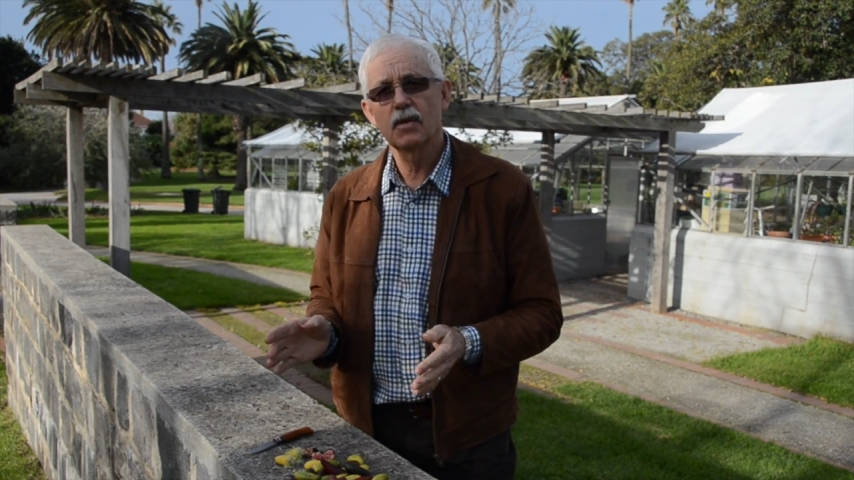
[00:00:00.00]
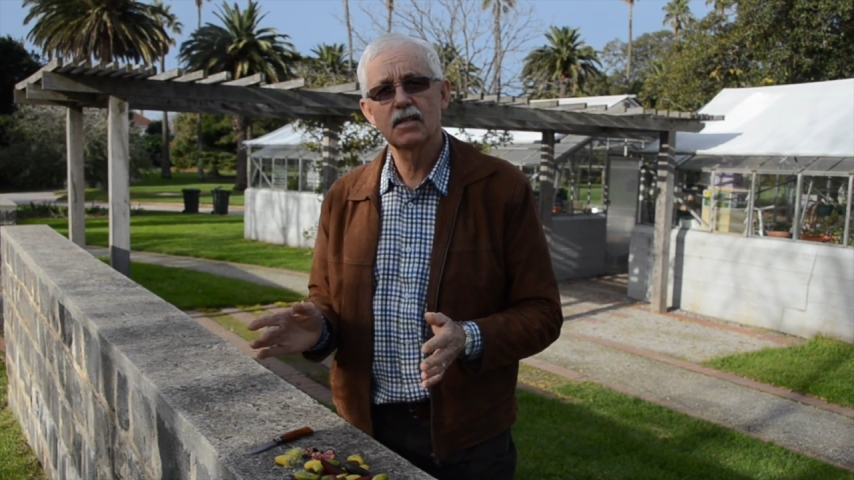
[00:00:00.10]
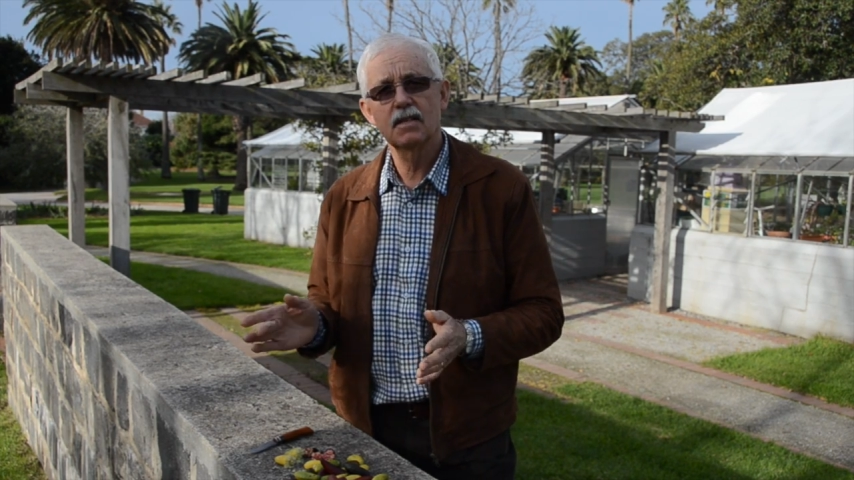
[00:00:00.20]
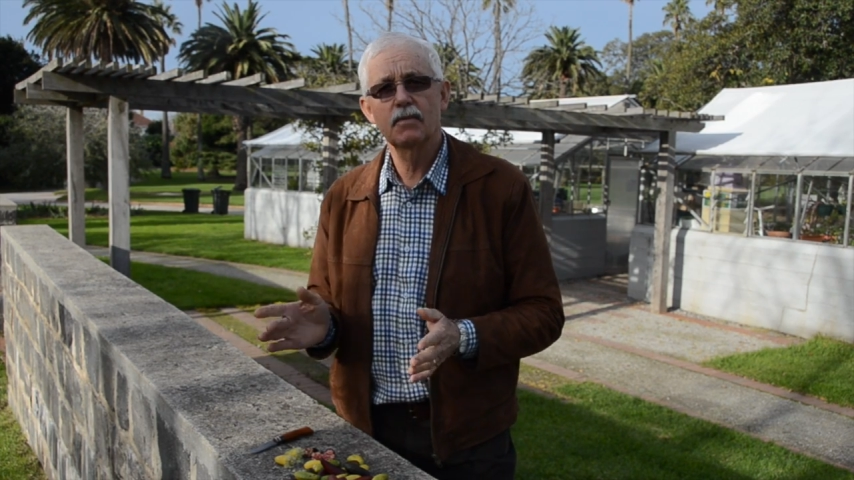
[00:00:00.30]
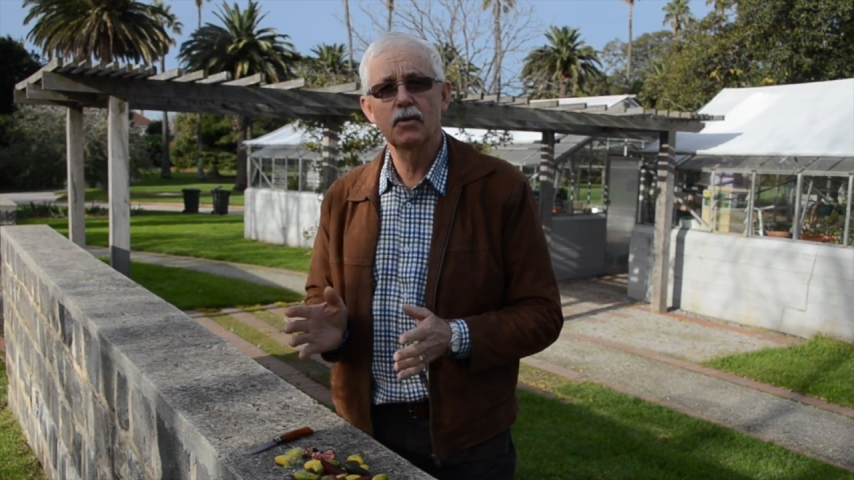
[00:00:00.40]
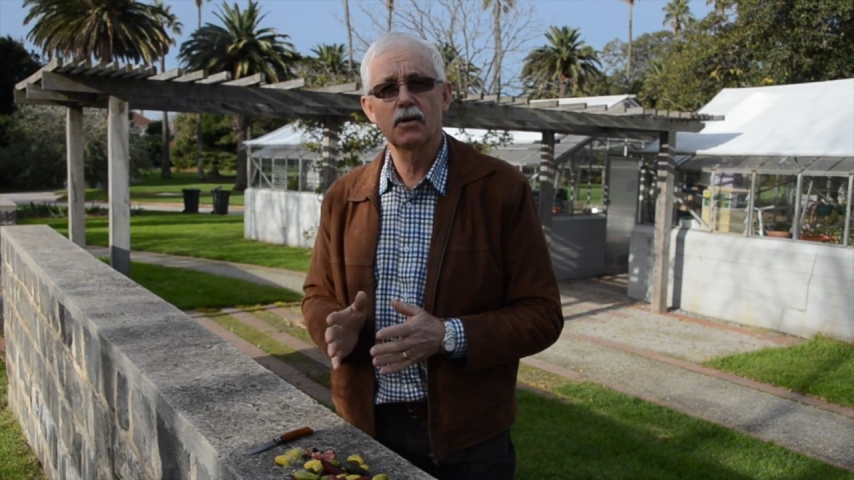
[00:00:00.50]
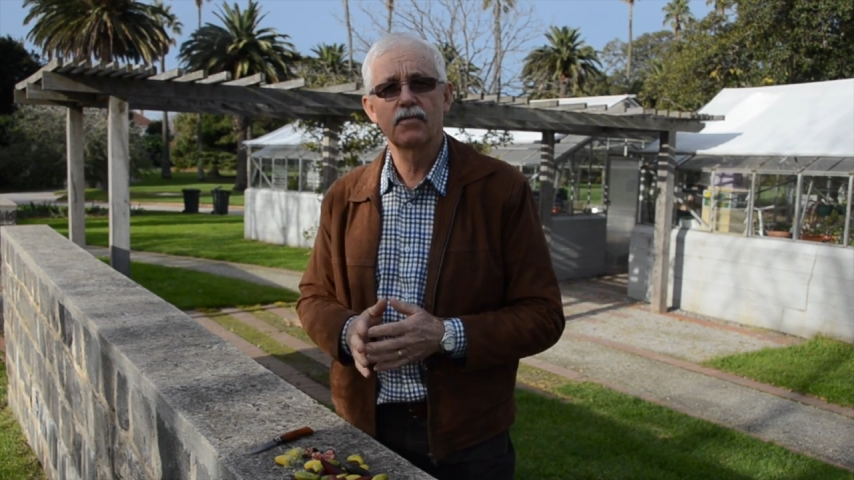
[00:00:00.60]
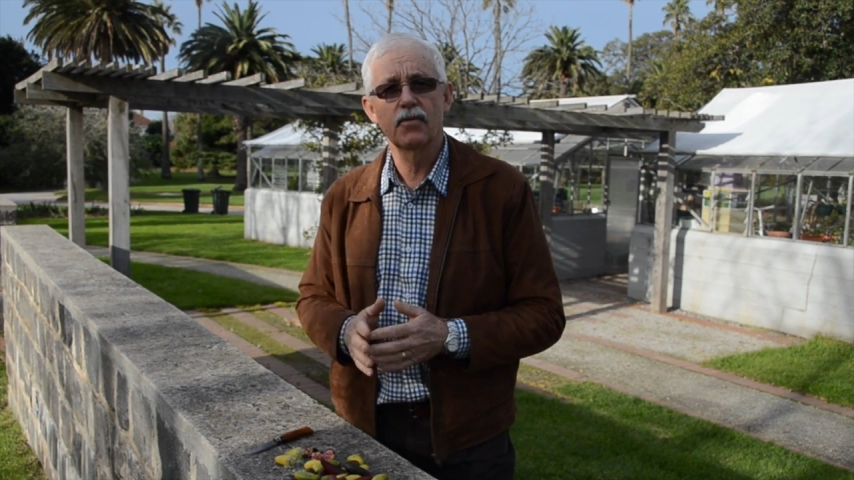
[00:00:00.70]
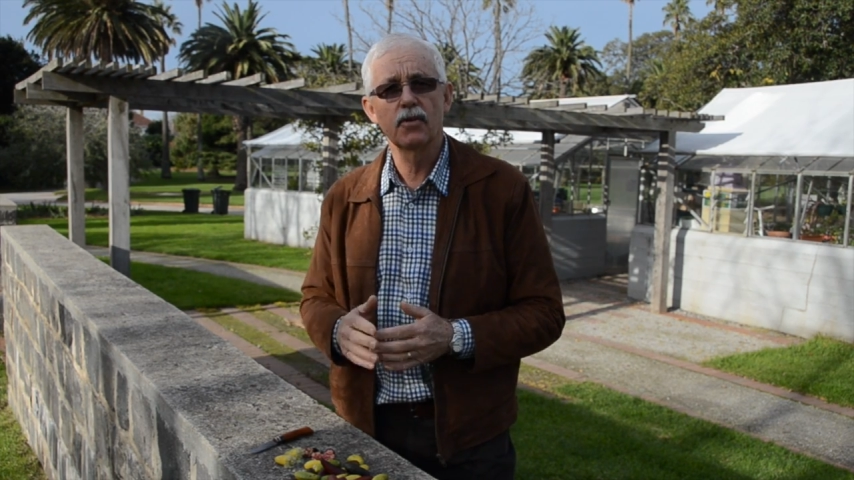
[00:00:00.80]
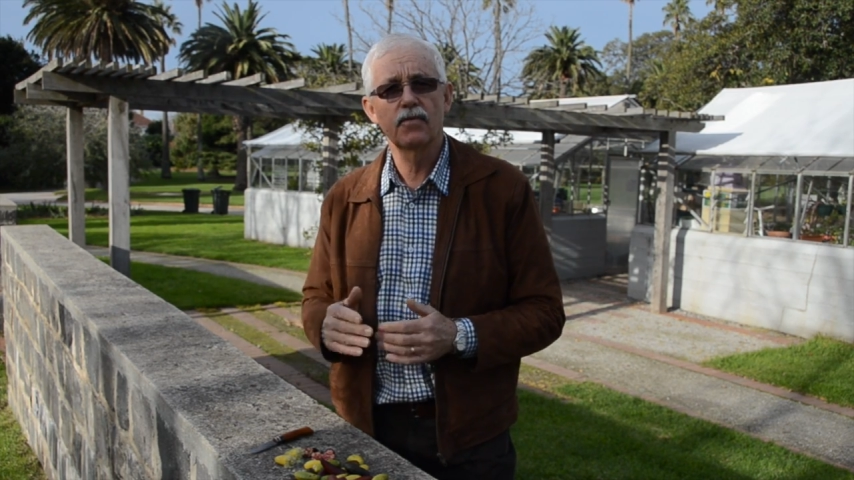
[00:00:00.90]
which will
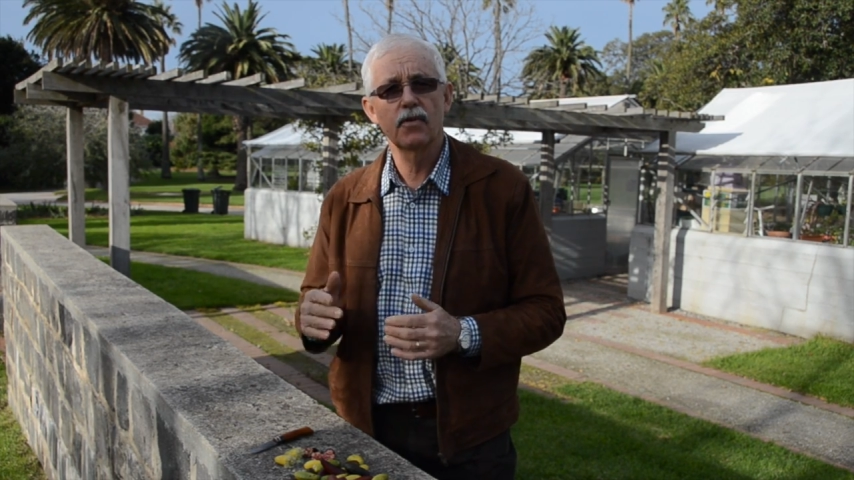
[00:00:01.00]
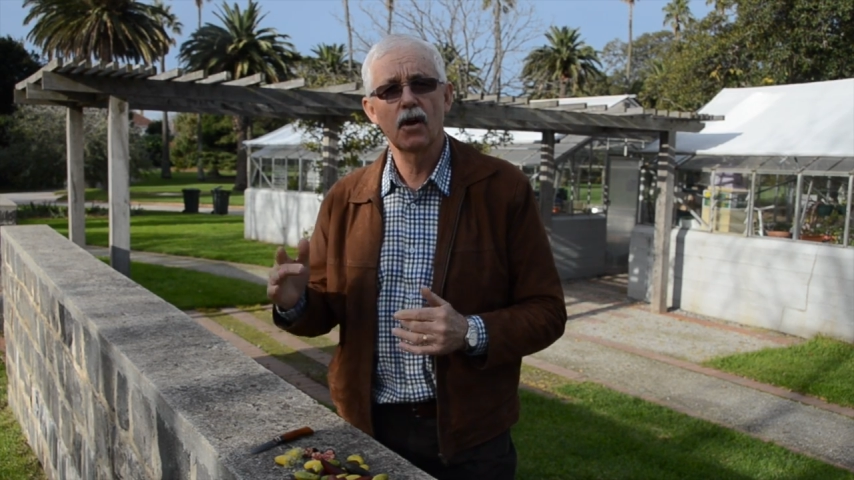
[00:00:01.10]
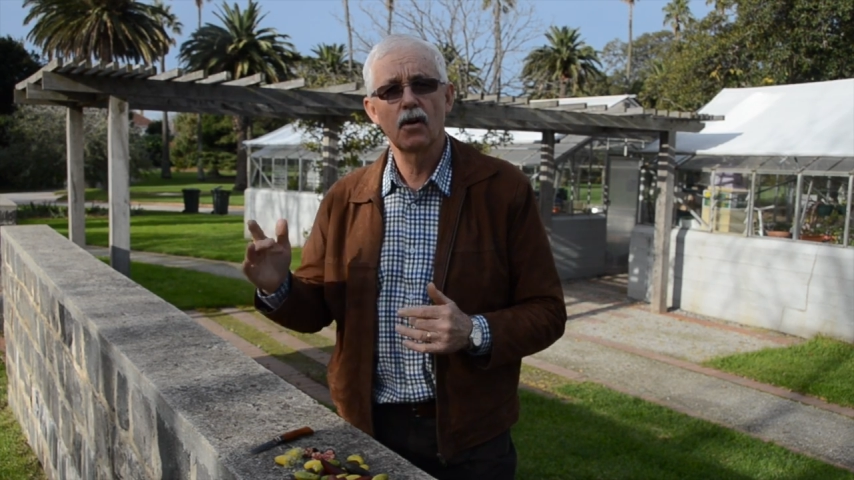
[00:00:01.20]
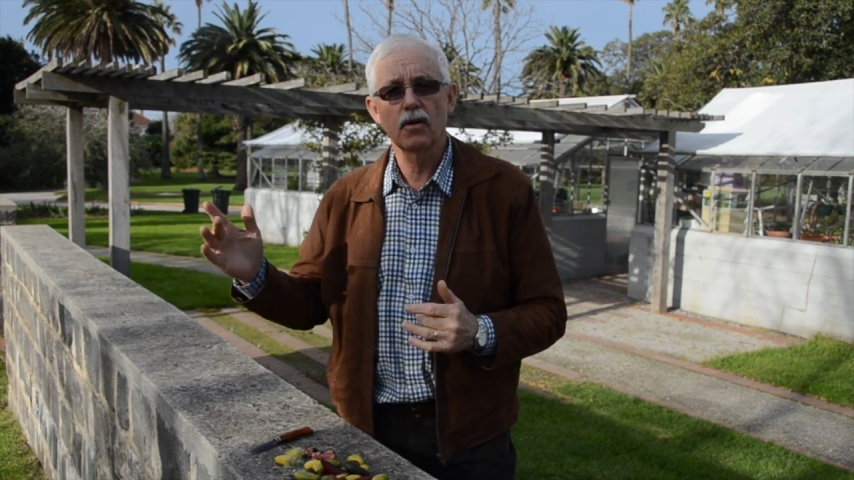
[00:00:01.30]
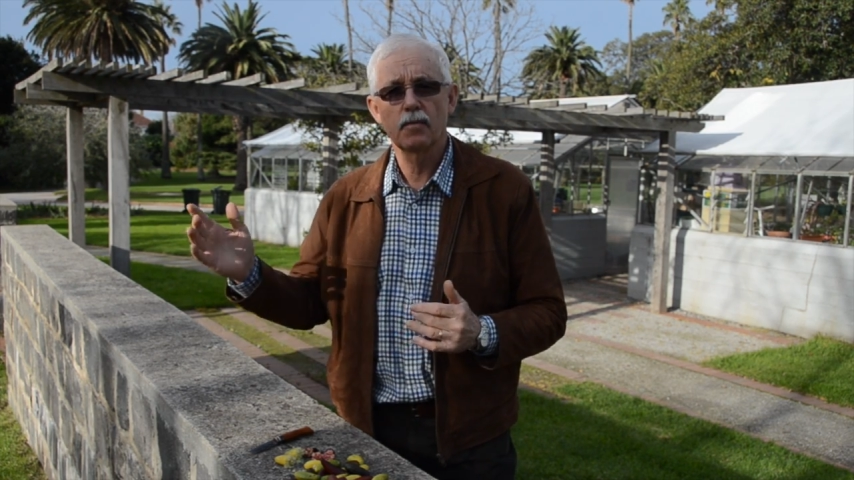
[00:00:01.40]
fruit for a longer